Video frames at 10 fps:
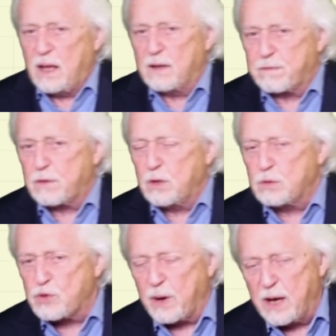If you
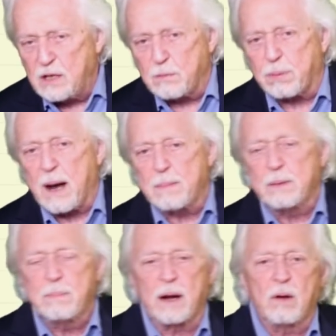trade, you're
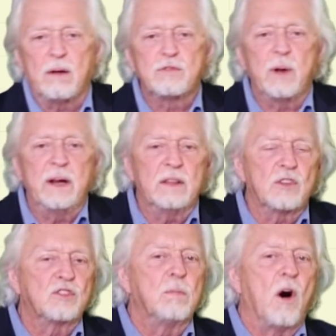probably better off trading
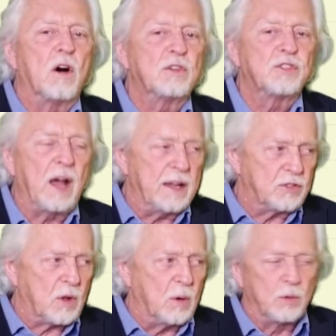the smaller
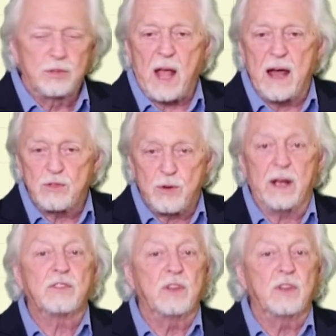size gold contracts.